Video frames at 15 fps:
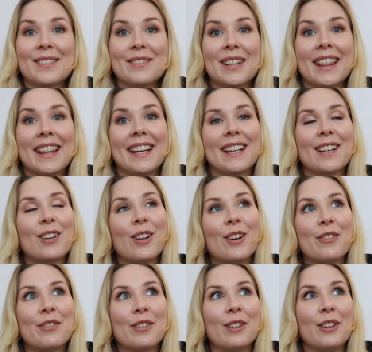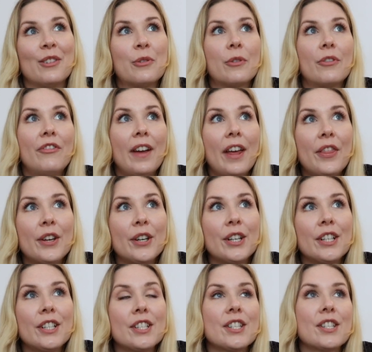them with like colorful
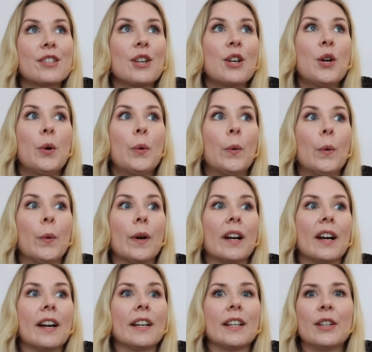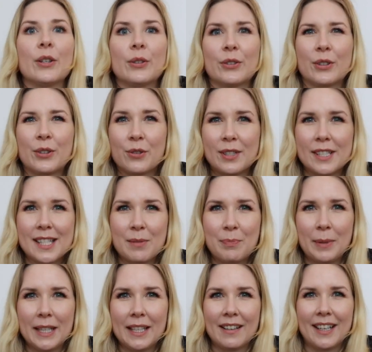feathers, or you know, the
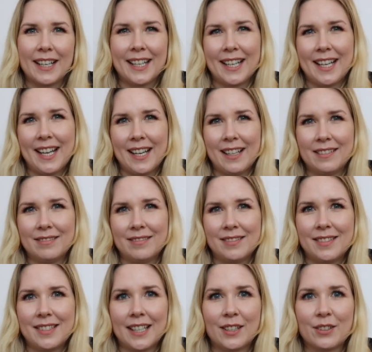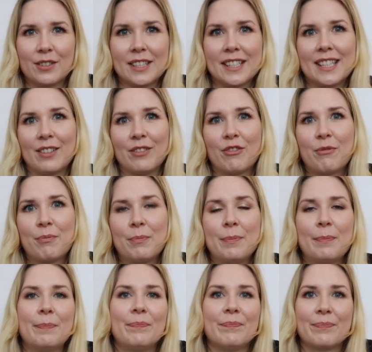crispy kind of decorative
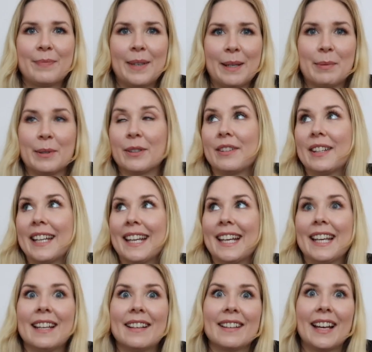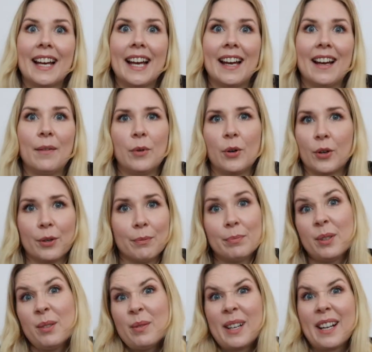paper thingy, or
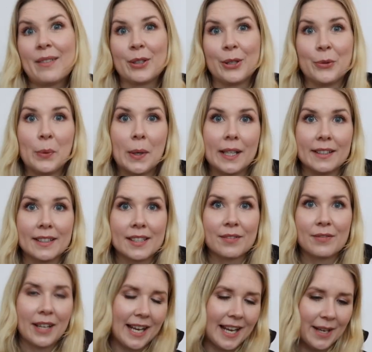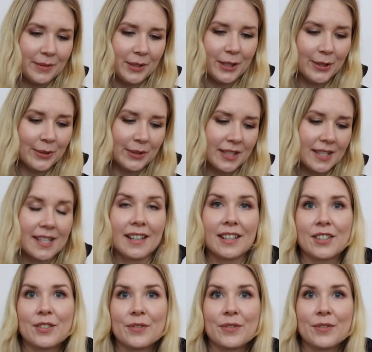put whatever you want. You know, it's not